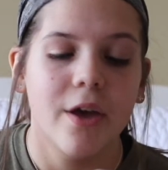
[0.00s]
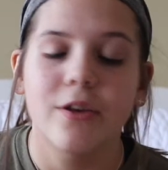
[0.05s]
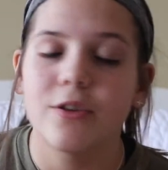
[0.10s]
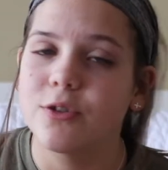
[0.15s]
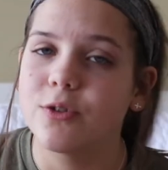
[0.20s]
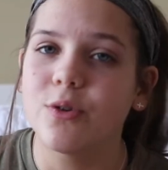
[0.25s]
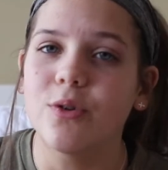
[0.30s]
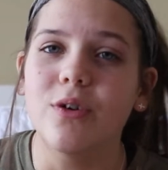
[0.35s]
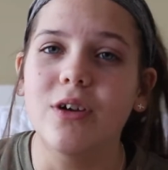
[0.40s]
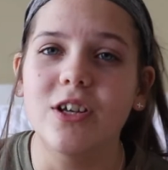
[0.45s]

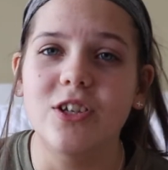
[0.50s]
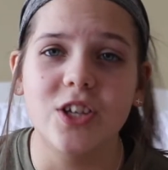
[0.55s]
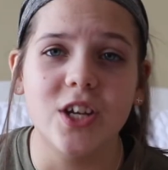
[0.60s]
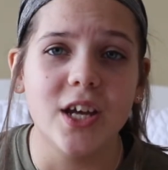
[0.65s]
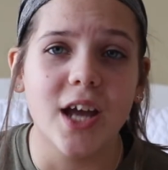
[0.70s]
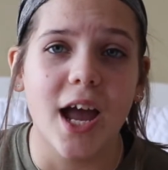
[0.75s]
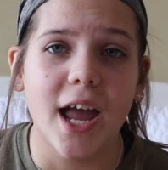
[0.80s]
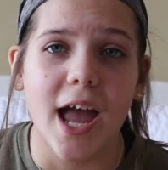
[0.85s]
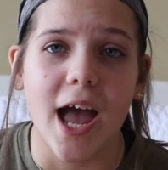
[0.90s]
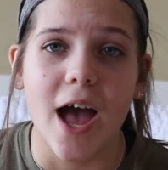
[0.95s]

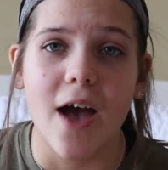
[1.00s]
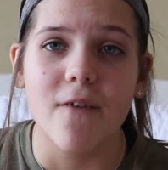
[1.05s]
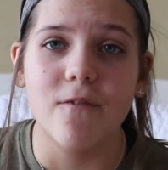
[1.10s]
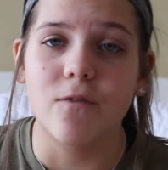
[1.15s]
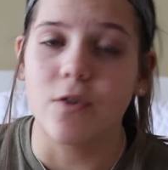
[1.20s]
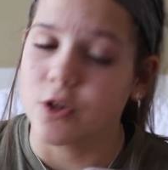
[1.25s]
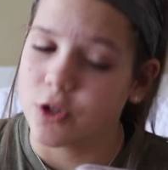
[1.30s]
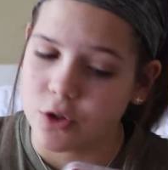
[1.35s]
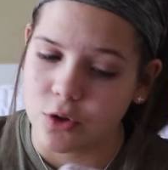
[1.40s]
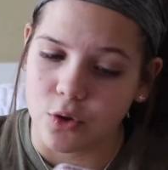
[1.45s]
Schoology I have
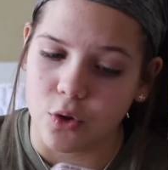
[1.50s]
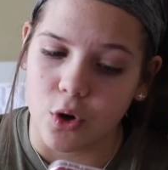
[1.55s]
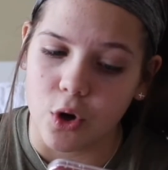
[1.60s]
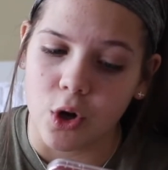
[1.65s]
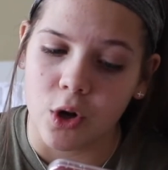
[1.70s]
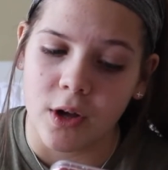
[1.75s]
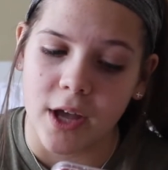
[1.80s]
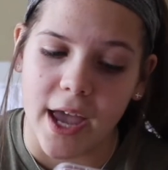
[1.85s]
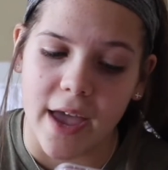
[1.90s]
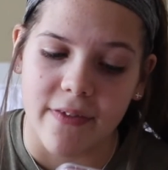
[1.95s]
for school,